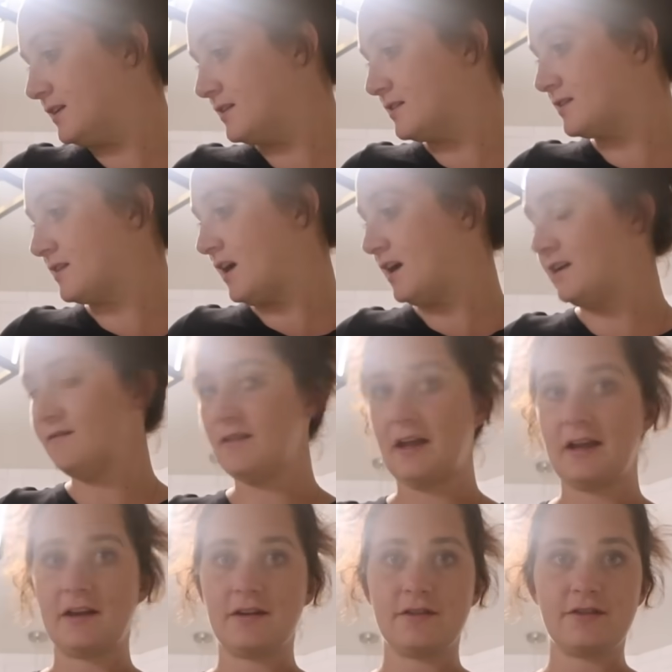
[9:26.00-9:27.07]
this kind of
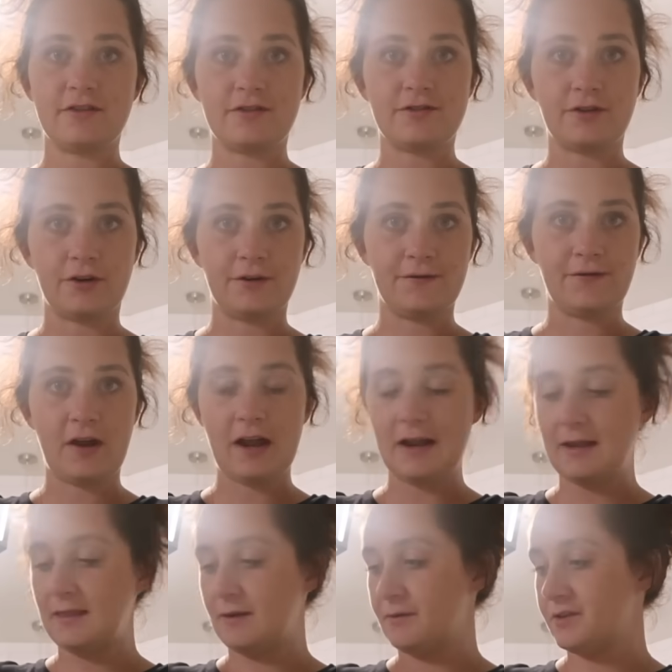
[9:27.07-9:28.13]
like stir
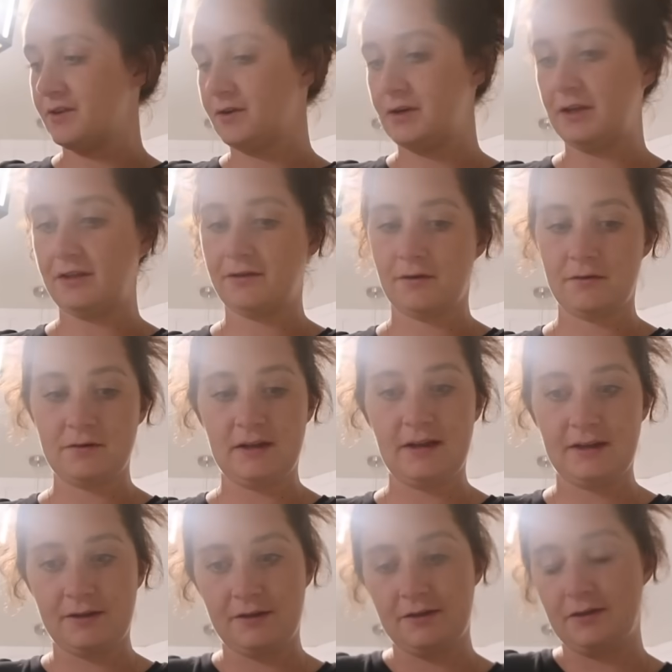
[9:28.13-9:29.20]
fry that was already thrown
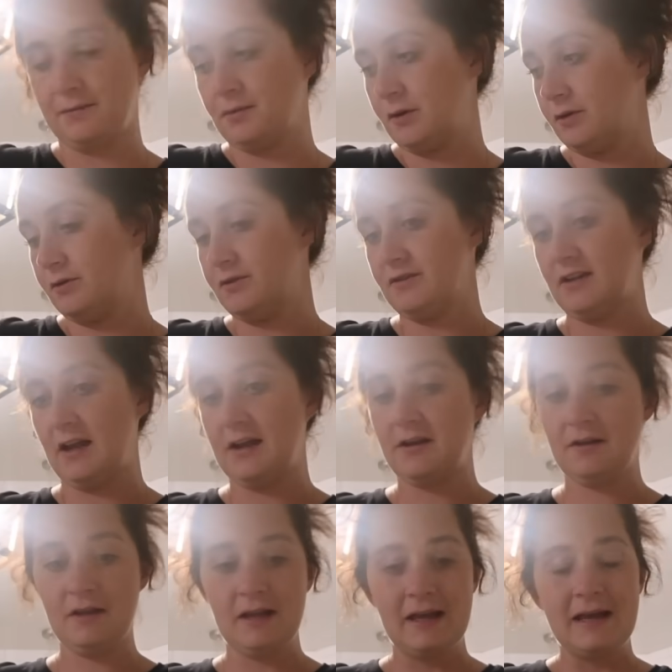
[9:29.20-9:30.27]
together in the produce
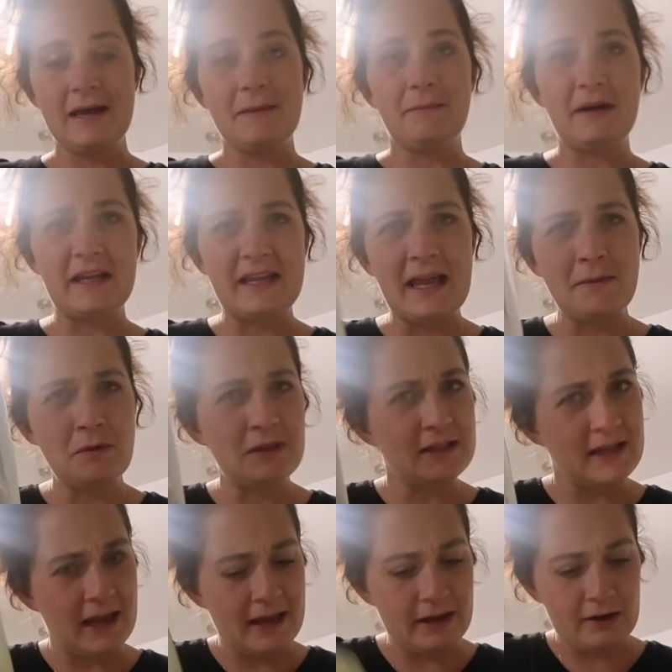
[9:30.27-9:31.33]
aisle, but it came with
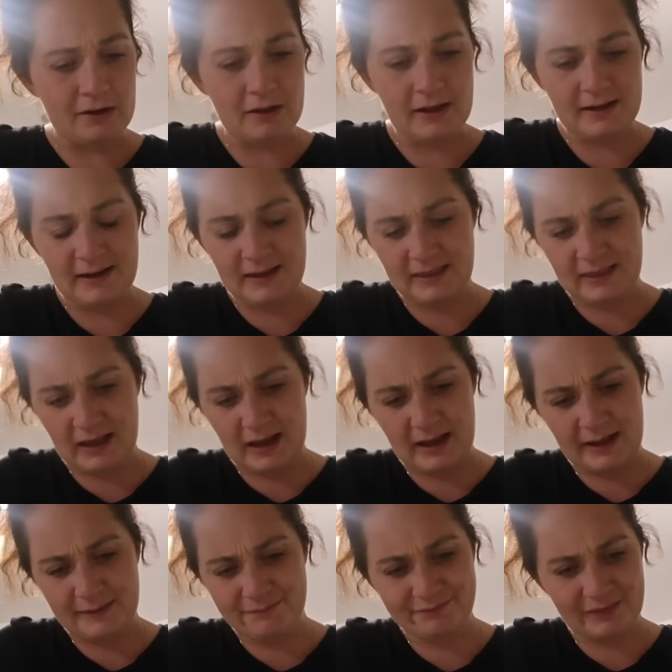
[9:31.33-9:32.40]
kale and I
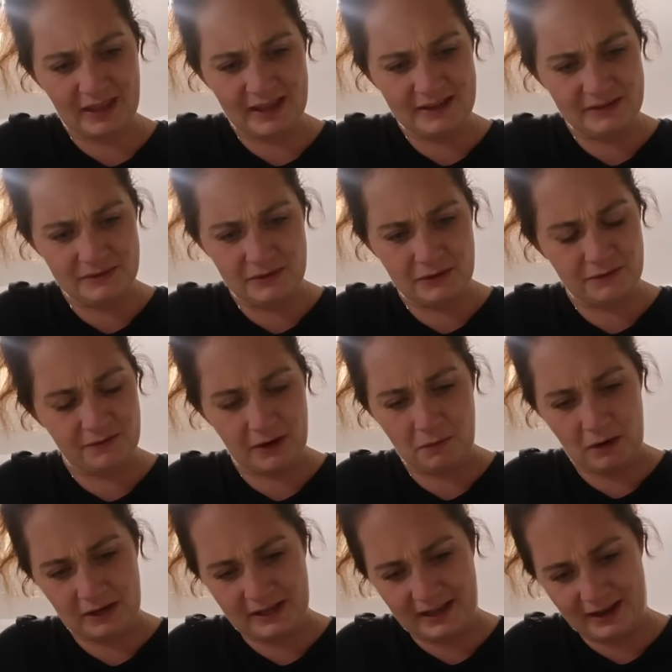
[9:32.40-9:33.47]
thought, I don't know if I
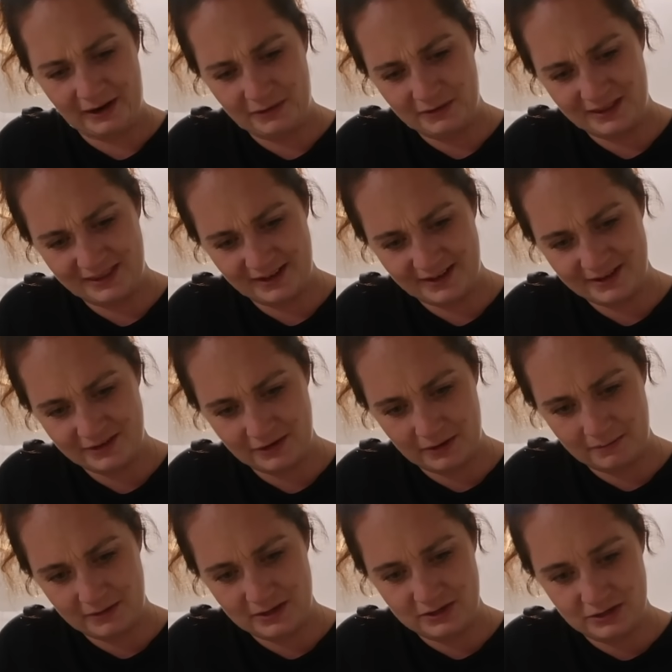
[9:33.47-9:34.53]
want kale with it. So
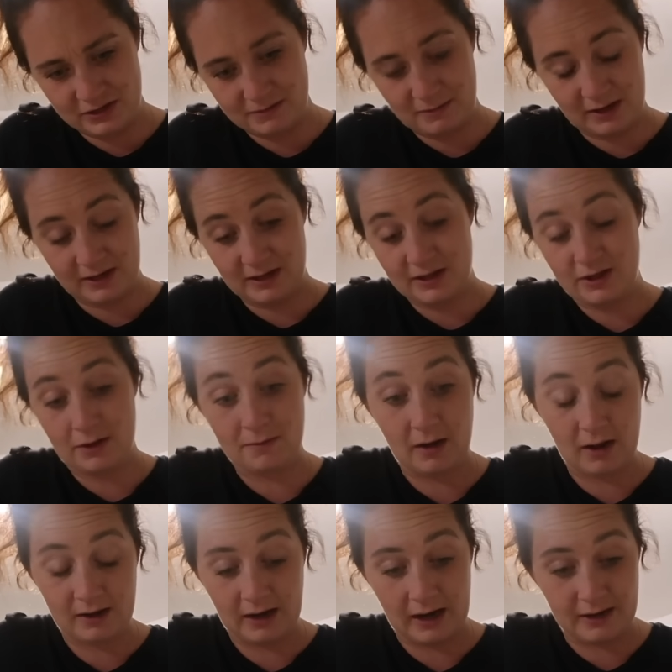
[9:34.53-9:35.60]
I'm gonna do some onions. I'm
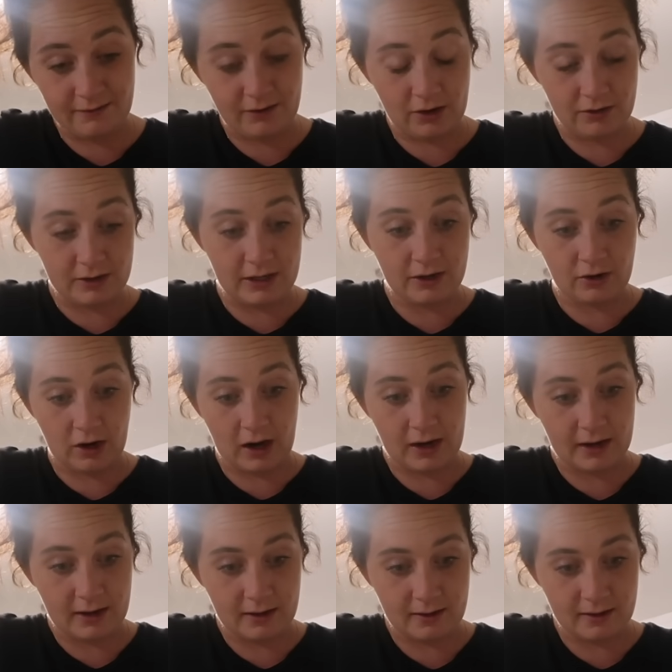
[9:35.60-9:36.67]
kind of already
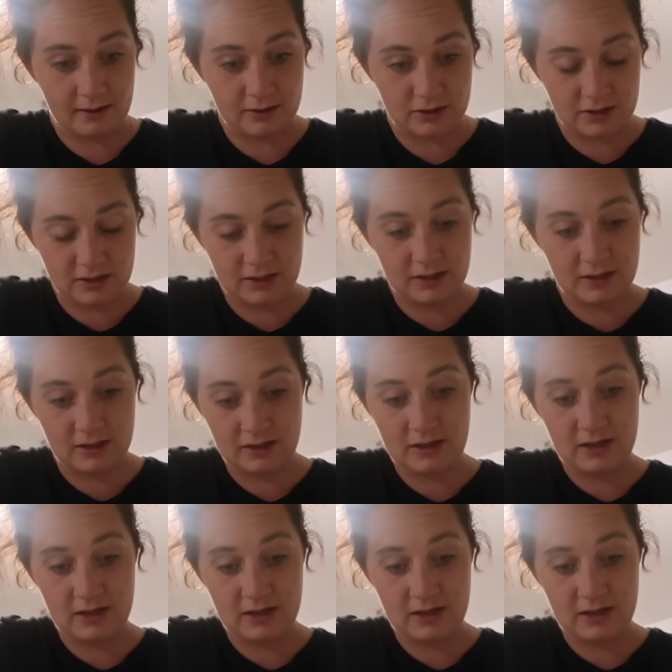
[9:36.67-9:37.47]
crying because I just did